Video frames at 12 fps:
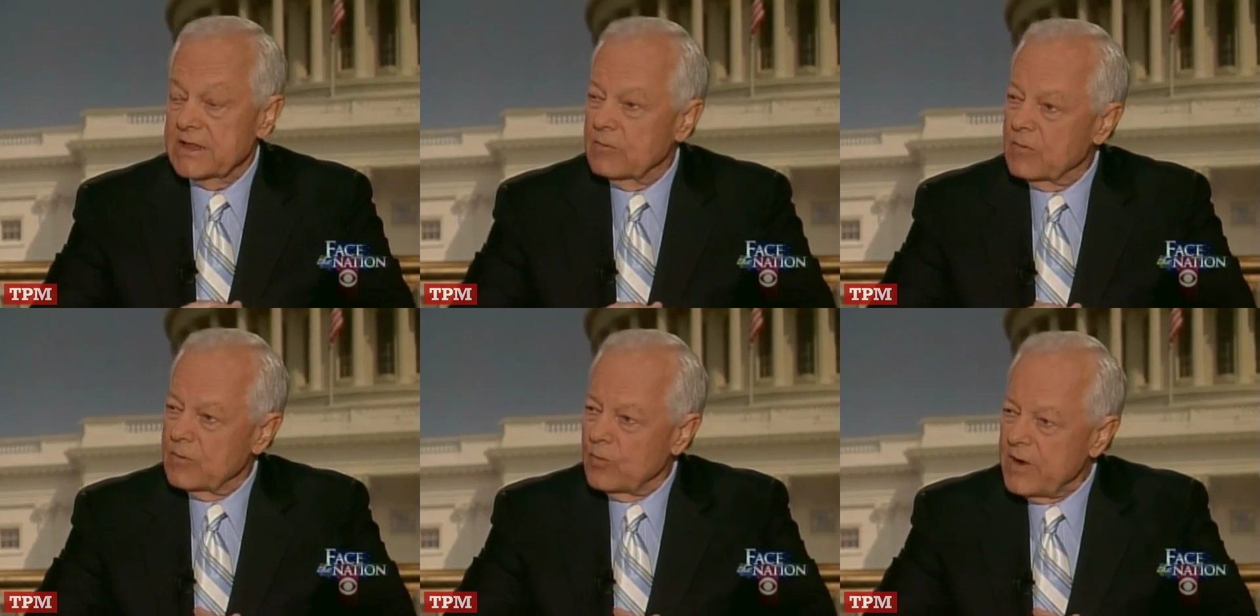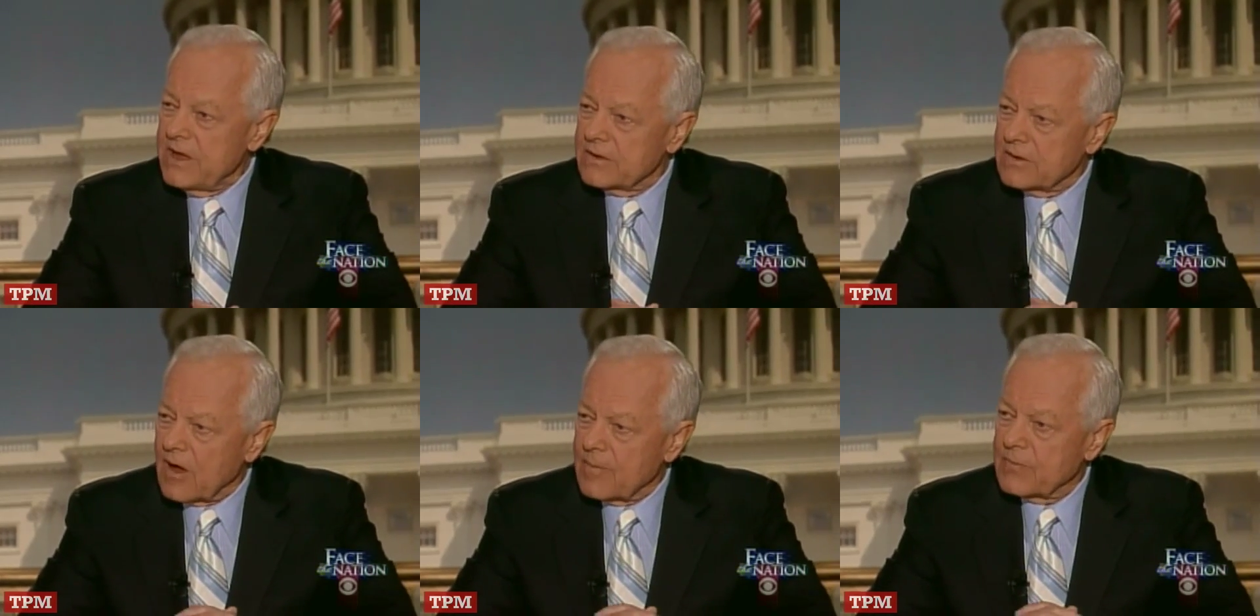that when we
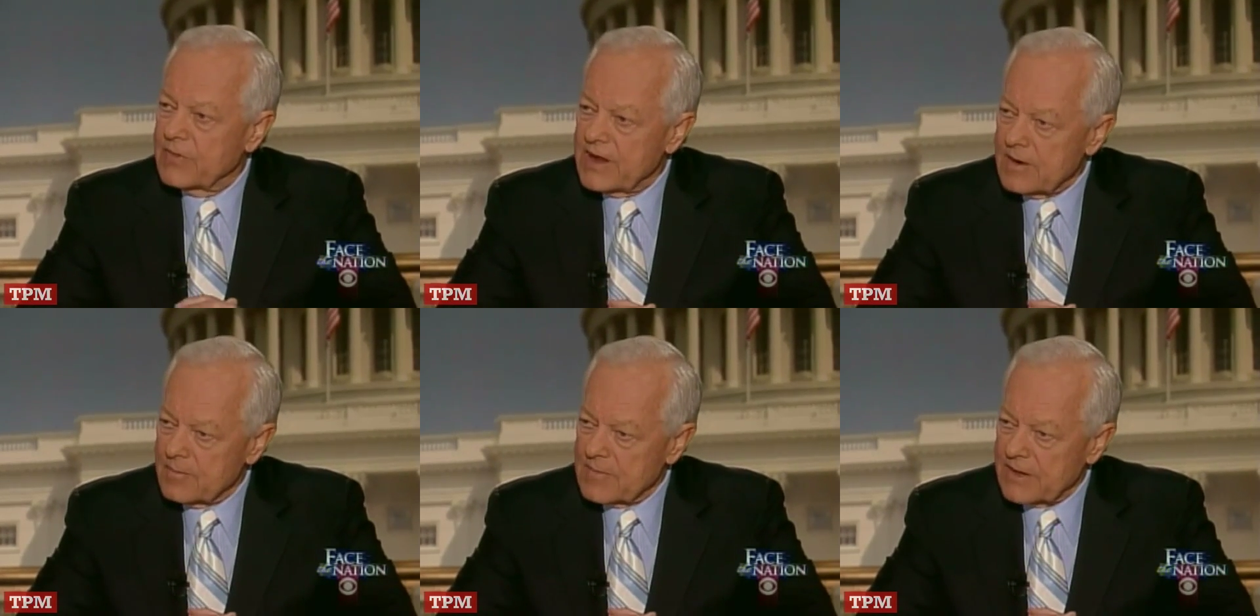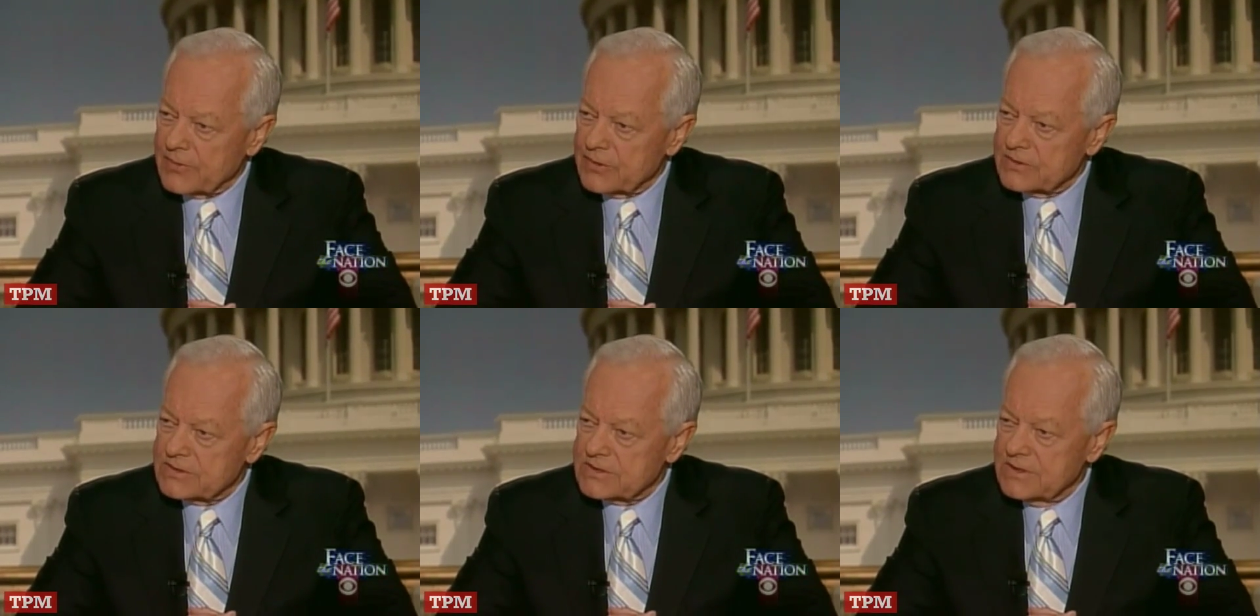adopt their
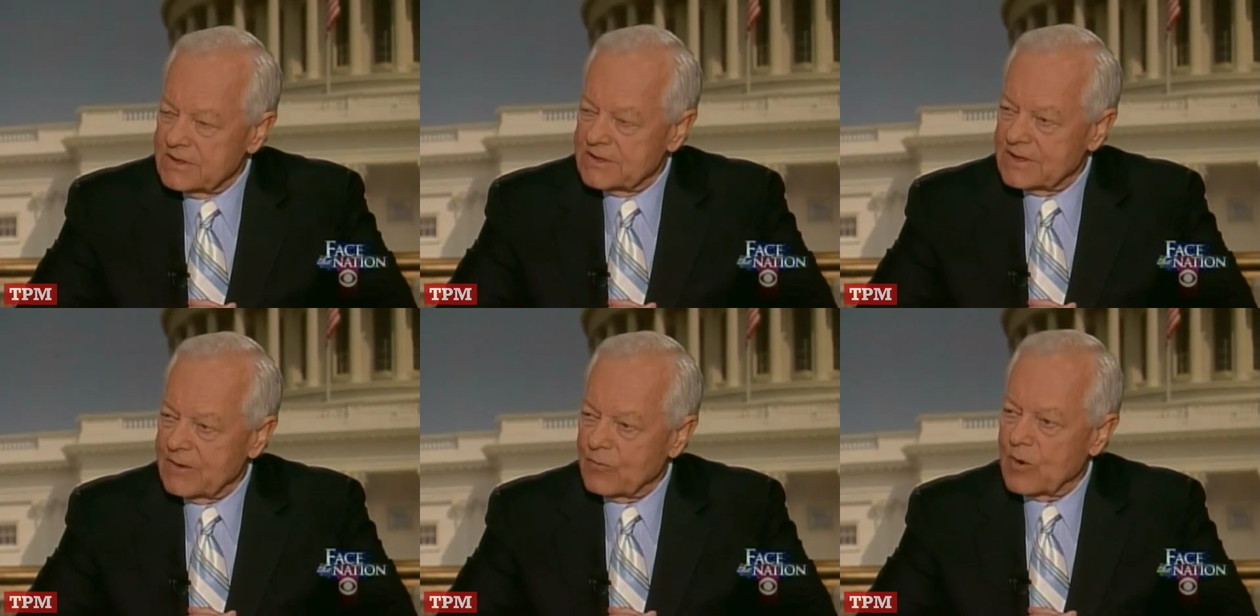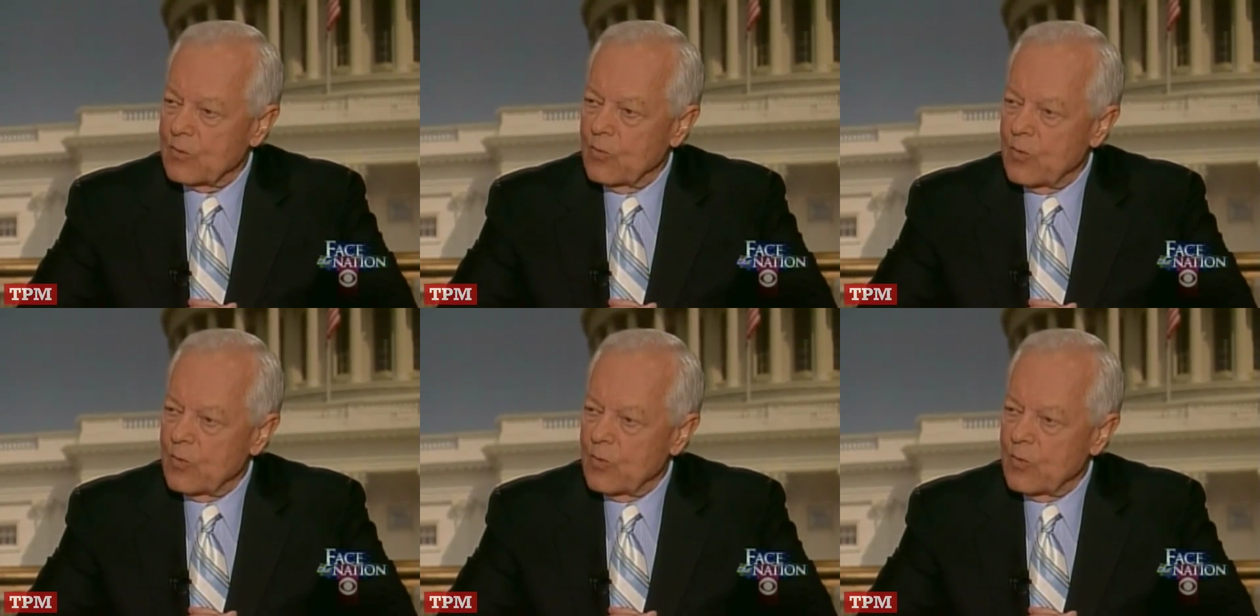methods, that we're